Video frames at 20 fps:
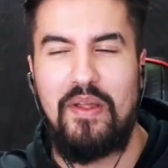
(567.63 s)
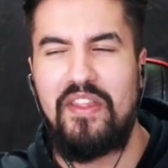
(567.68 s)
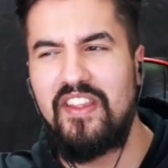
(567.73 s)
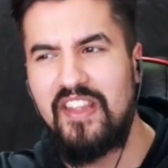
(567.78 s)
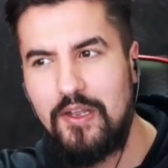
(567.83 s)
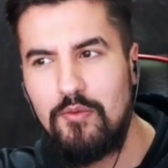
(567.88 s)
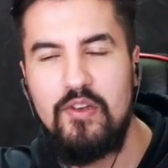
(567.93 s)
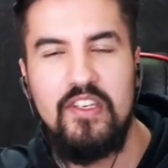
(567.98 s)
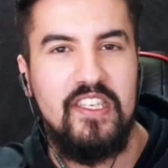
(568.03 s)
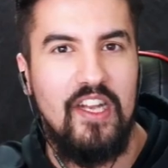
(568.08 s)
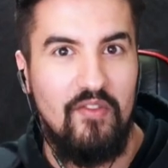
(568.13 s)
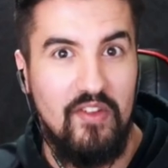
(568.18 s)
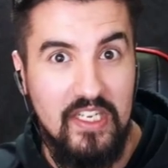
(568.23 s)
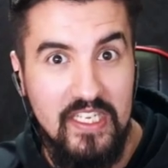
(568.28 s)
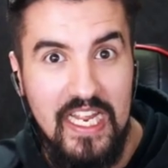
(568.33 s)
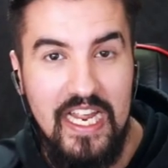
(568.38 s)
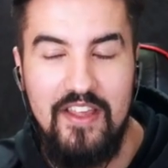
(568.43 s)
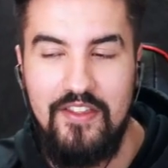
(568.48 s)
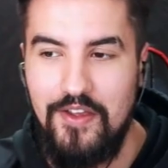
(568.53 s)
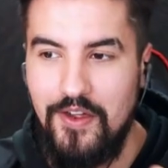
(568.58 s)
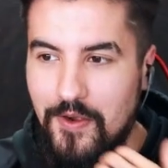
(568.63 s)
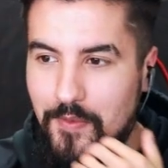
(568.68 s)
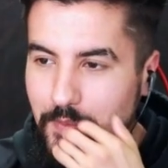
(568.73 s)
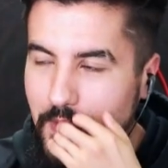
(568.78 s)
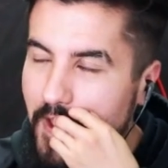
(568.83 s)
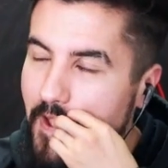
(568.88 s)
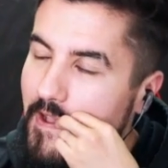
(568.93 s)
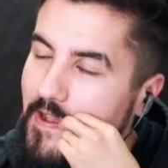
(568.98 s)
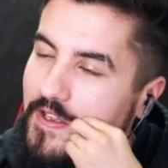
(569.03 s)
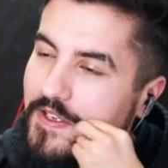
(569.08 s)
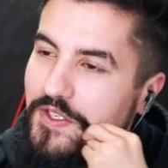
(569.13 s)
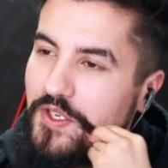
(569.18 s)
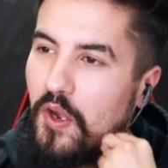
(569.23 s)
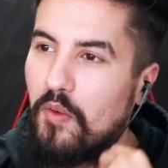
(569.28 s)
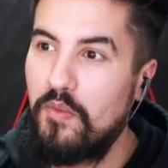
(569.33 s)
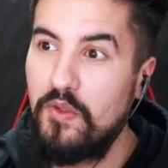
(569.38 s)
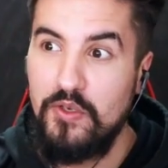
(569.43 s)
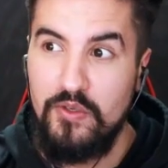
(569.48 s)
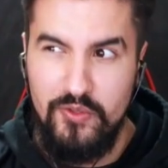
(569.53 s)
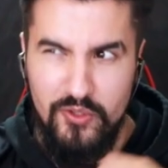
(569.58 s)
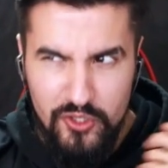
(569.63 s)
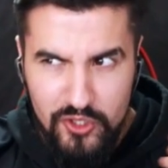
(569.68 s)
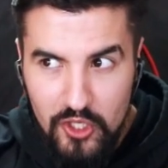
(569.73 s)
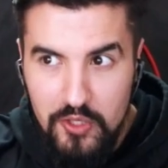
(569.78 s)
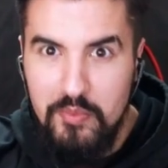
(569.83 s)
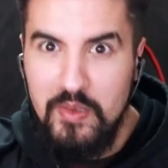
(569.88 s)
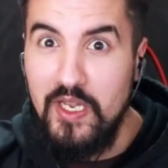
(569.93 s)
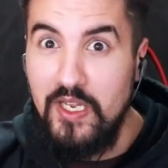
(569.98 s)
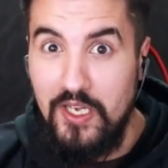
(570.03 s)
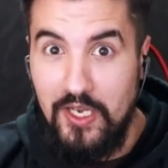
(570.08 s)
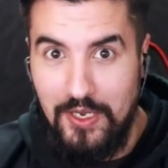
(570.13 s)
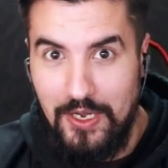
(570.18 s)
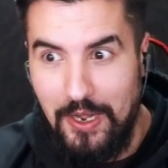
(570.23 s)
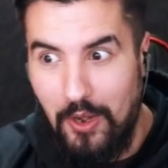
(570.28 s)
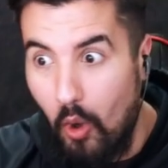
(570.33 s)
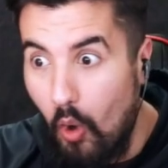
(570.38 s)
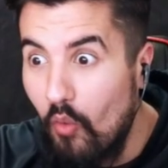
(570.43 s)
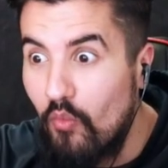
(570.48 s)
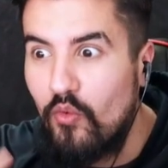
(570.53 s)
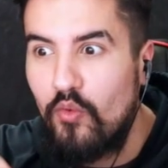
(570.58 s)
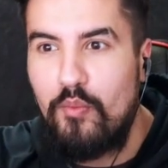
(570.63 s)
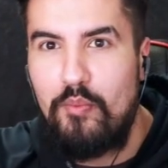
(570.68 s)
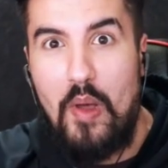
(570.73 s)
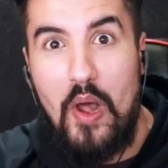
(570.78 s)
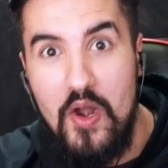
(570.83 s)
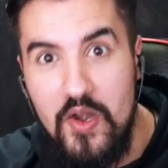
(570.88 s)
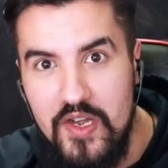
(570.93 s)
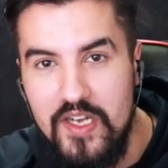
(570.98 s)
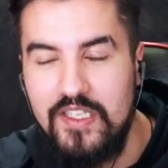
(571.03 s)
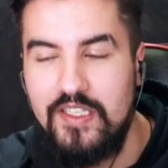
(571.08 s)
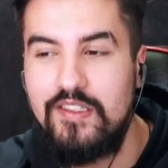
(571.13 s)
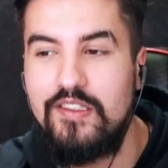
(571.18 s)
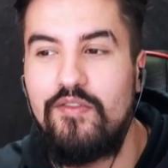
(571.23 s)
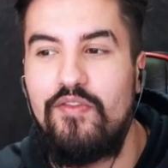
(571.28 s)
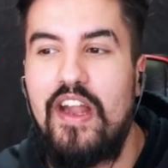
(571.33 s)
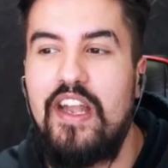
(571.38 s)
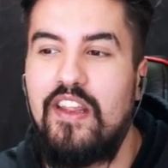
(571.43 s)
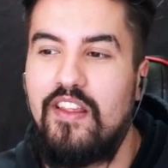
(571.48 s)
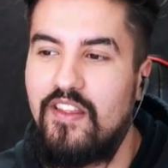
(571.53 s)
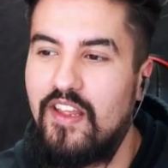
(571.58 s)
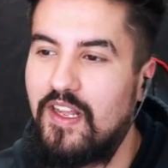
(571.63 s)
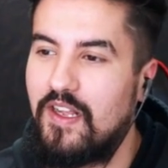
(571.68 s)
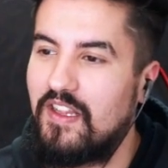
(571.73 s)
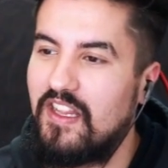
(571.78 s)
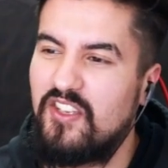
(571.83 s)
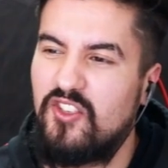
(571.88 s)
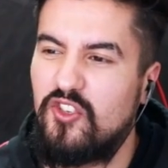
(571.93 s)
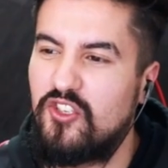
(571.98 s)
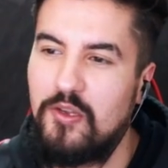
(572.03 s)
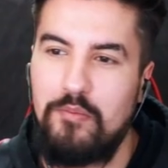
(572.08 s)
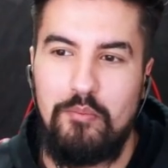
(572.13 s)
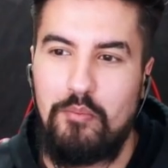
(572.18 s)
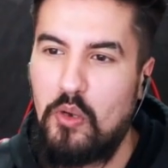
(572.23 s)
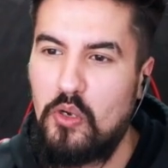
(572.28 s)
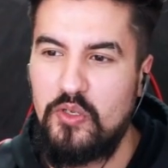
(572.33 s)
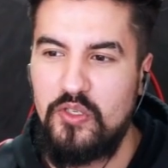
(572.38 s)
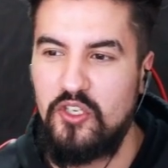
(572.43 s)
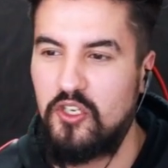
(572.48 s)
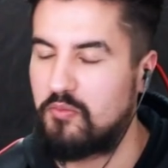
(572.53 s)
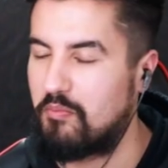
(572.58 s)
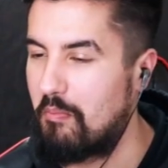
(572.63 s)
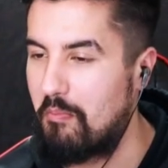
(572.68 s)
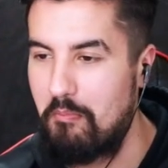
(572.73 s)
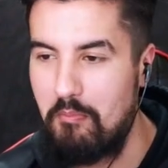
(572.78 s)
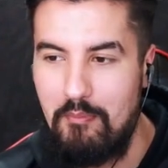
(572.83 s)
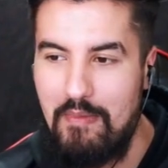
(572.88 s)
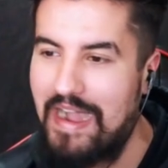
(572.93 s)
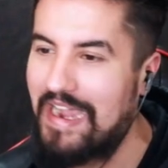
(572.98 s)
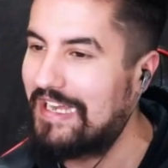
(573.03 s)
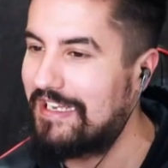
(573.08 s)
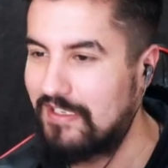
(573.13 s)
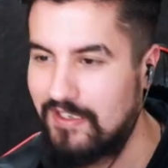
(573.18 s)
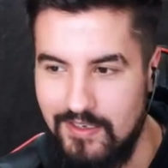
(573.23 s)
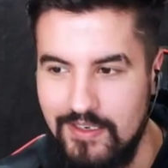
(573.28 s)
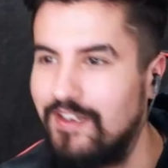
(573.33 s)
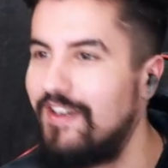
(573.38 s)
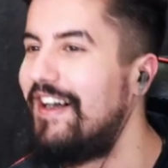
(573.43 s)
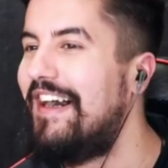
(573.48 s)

I think they reset every day though, so there should be an overabundance if anything, unless there's some person just mining,